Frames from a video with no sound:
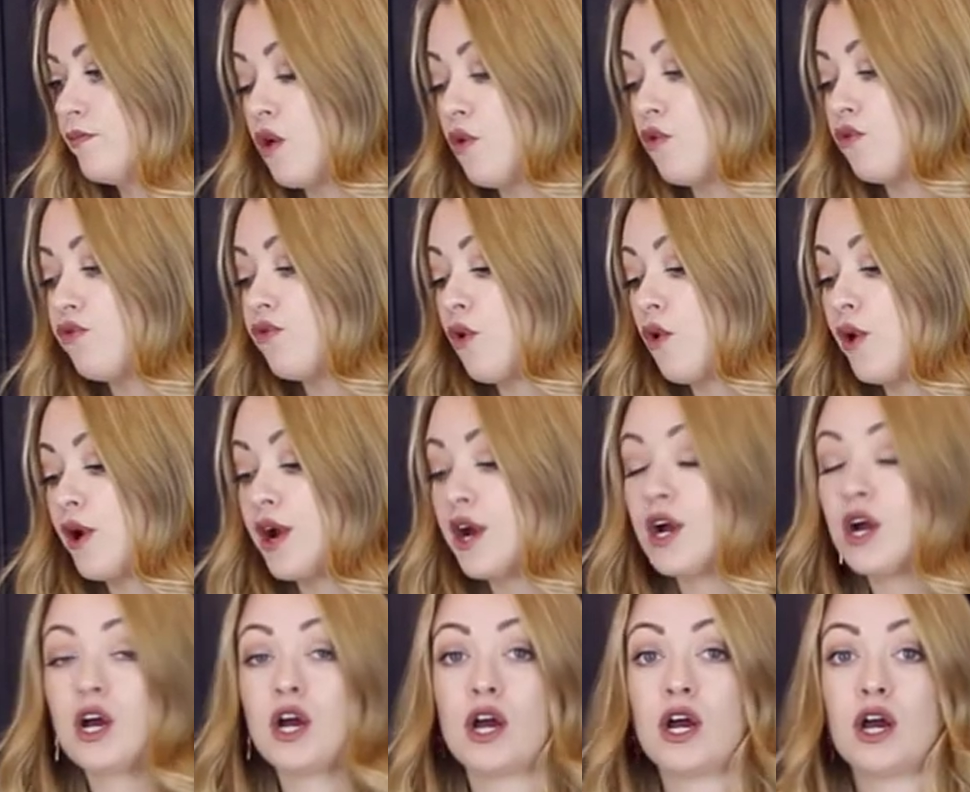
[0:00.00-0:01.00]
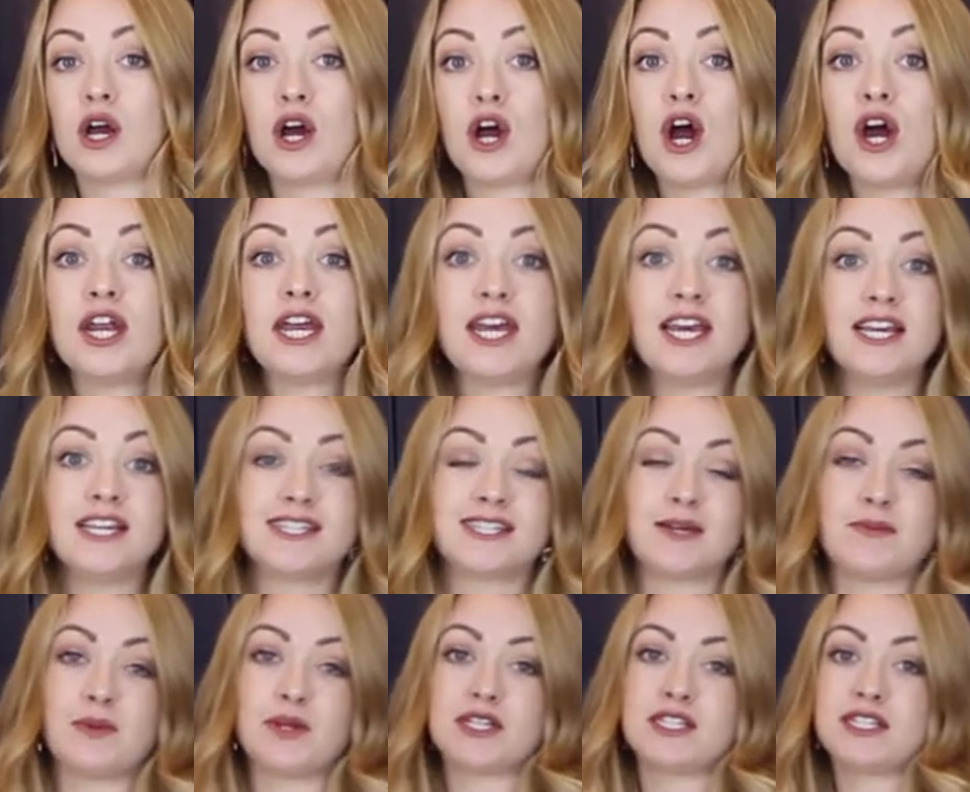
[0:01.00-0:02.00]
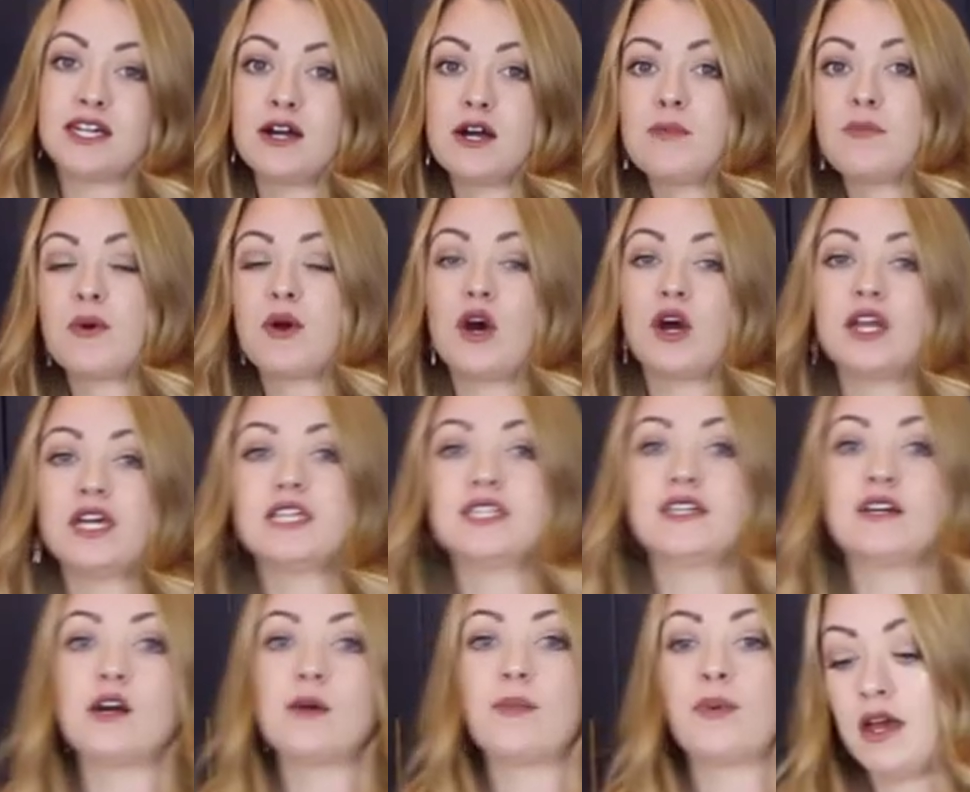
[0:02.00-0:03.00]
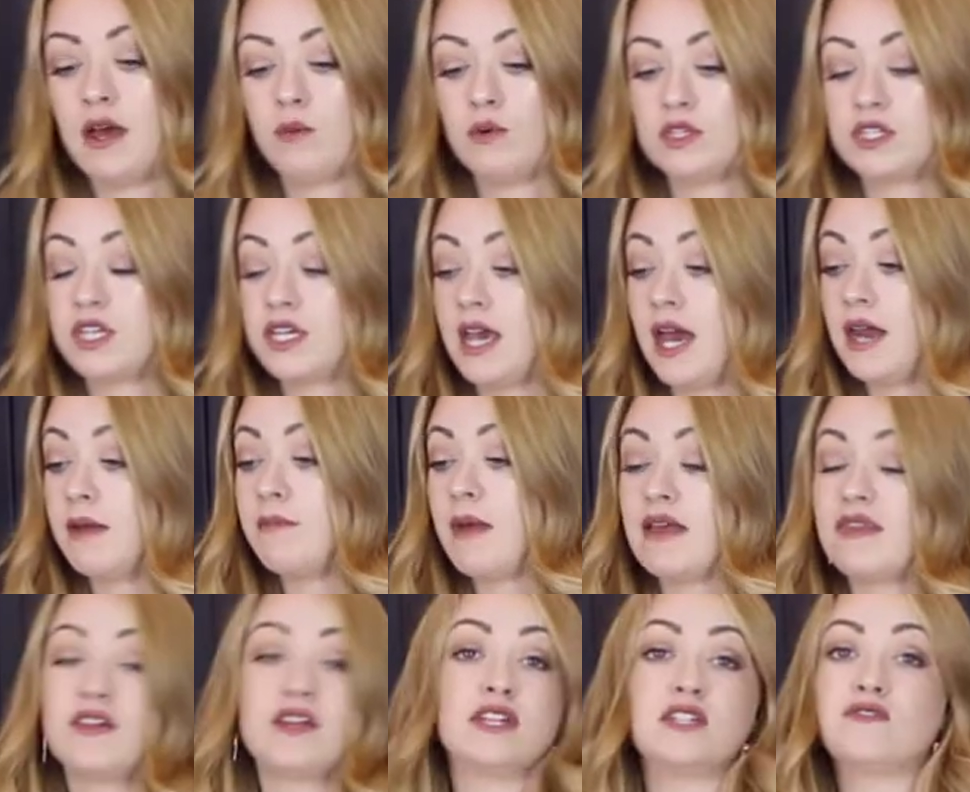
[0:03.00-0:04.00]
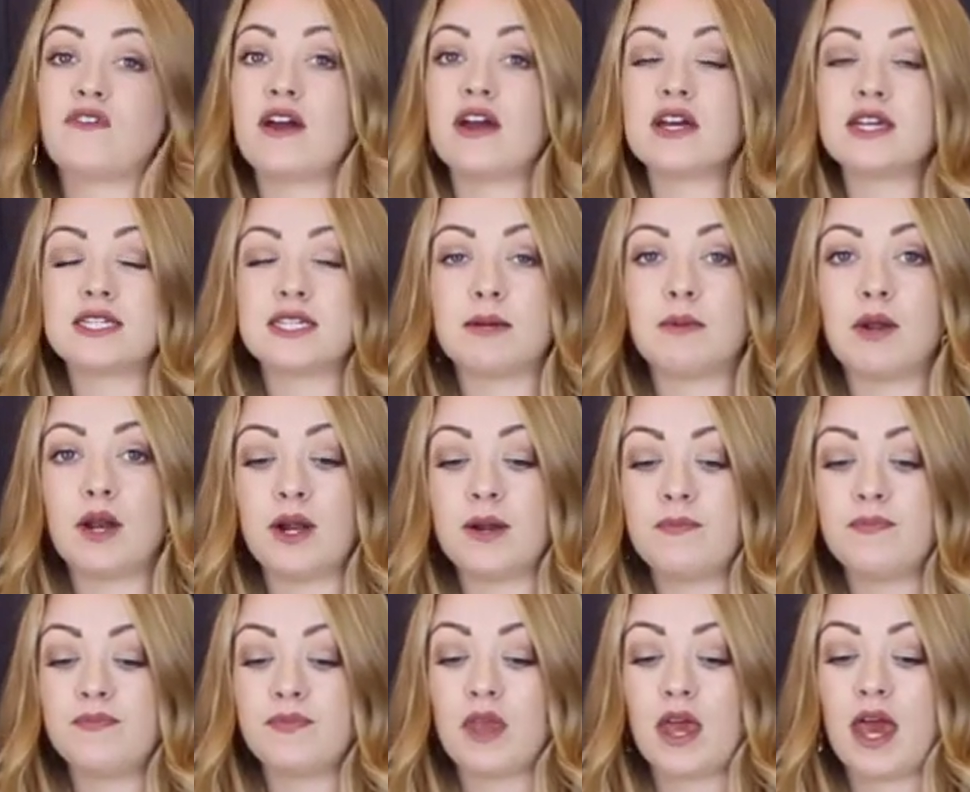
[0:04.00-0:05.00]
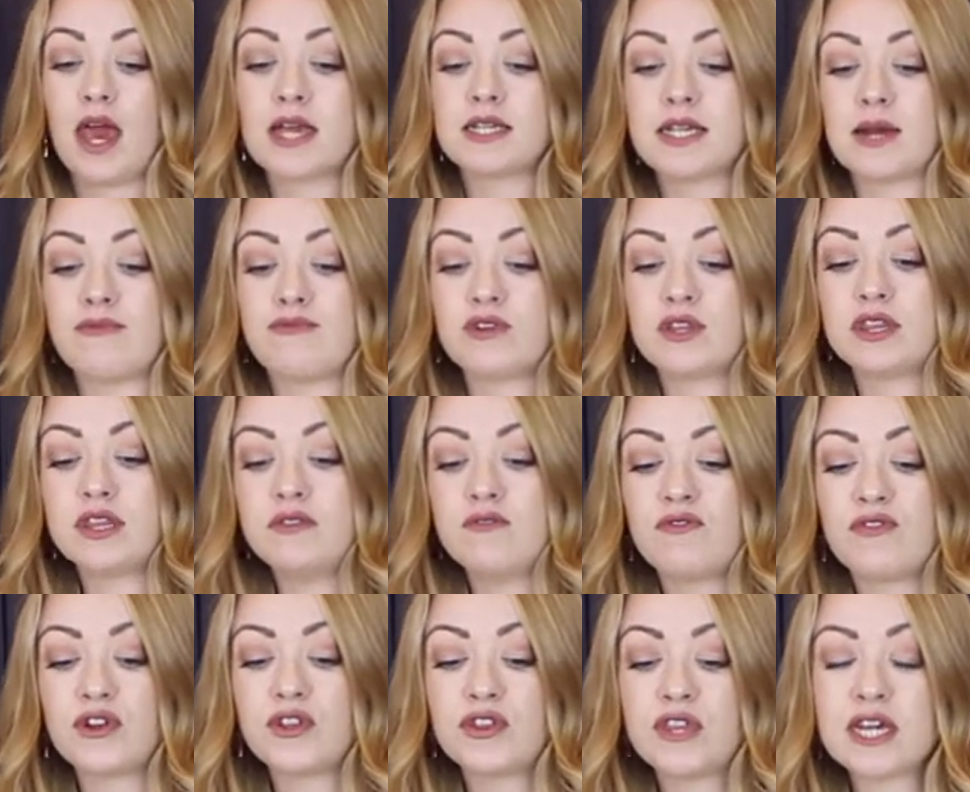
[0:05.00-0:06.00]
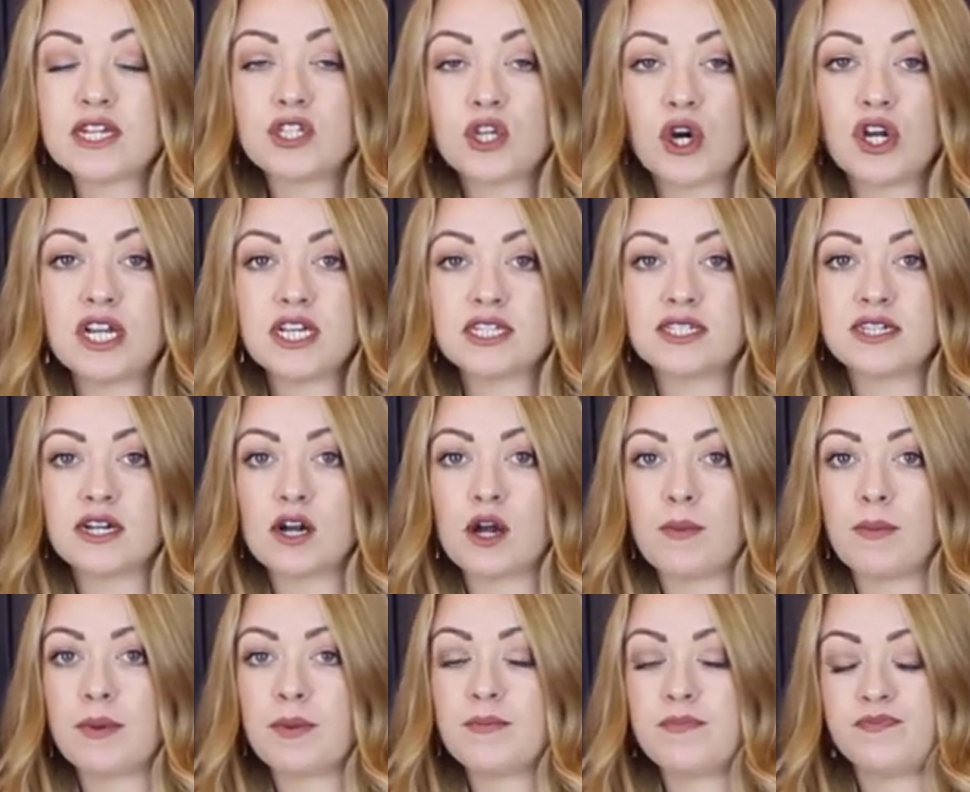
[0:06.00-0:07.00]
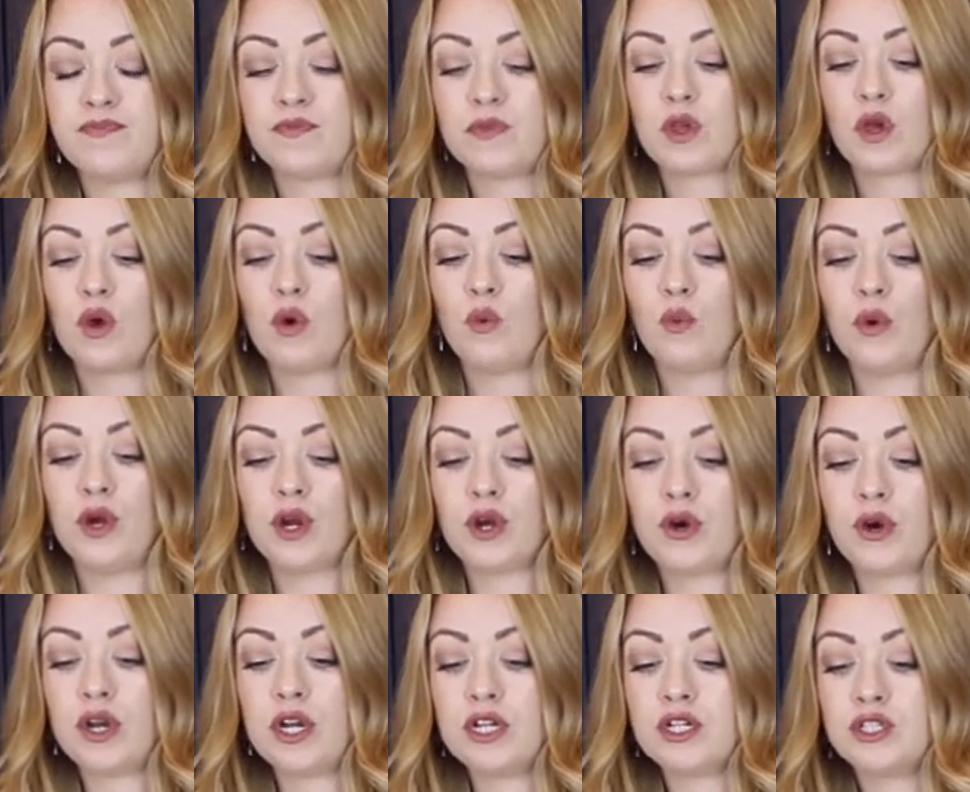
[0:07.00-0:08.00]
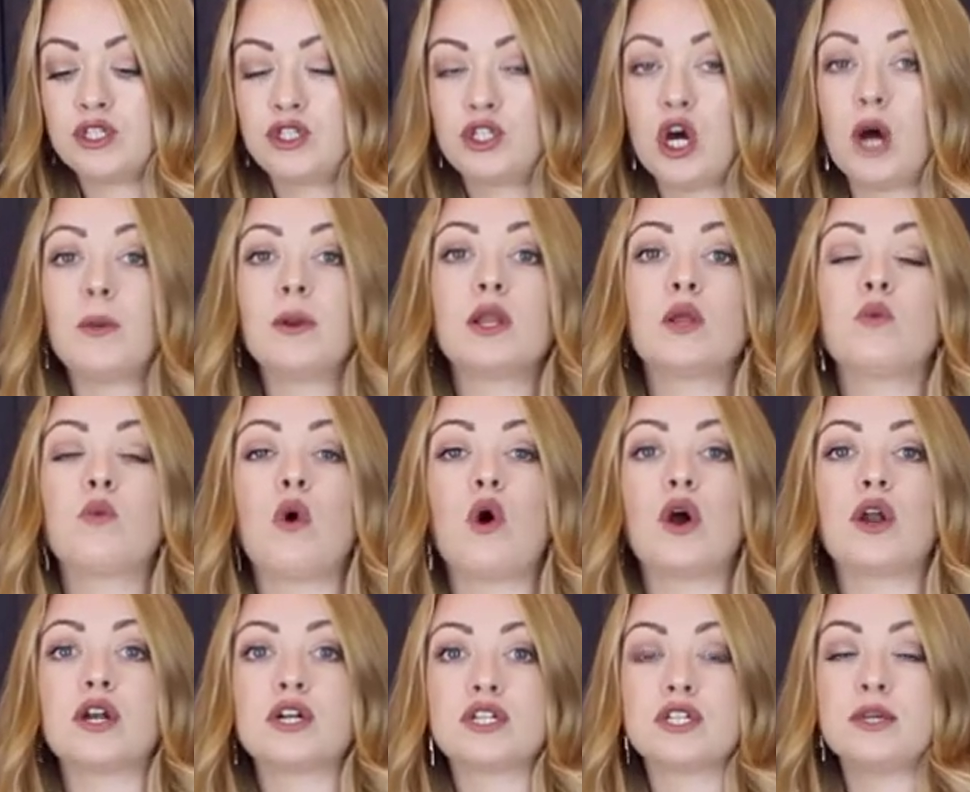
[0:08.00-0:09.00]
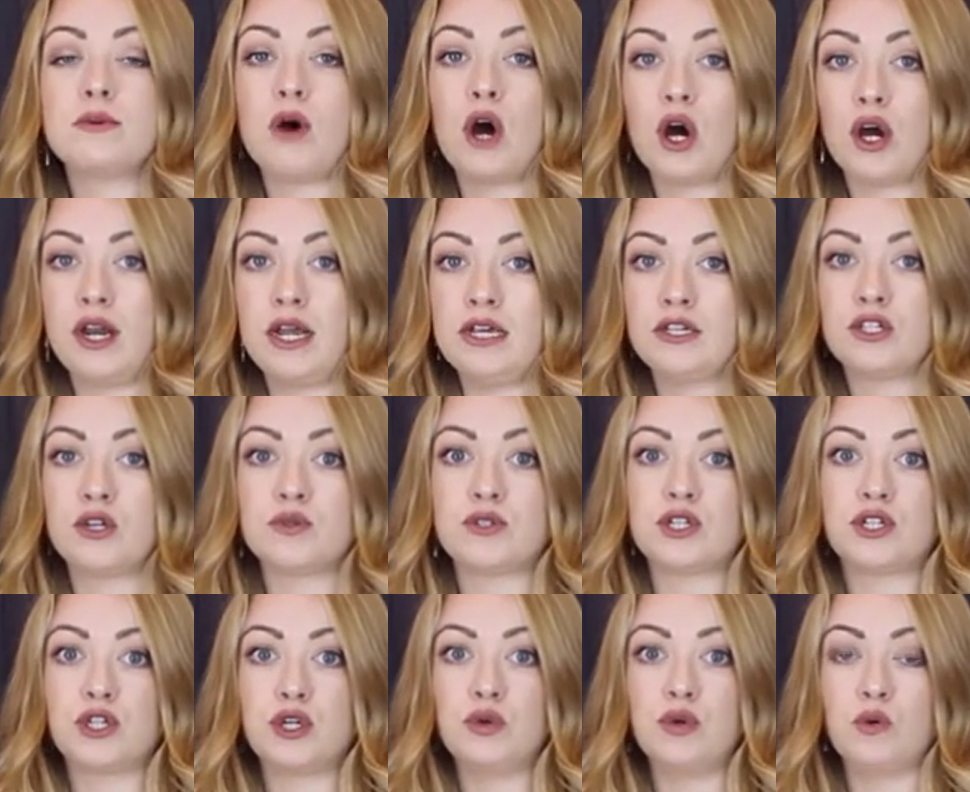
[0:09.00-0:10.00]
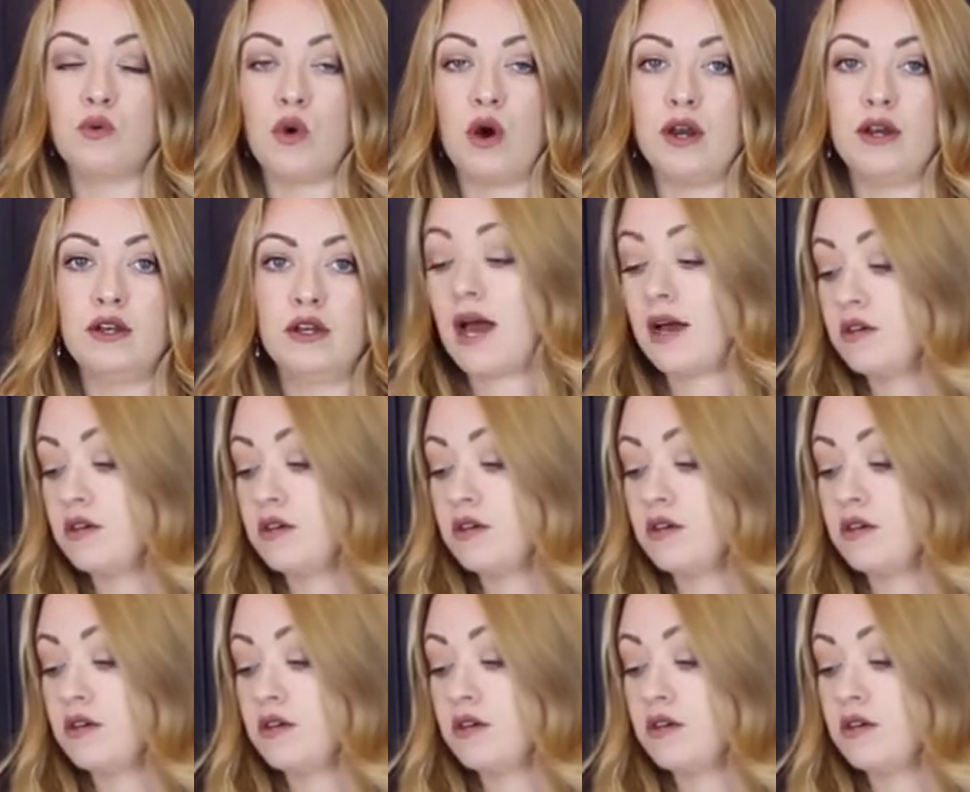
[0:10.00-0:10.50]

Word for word: For honey simple syrup or honey syrup, once again, method is very similar, except for, for this honey syrup, we're going to double the water to the honey, so it's a two to one.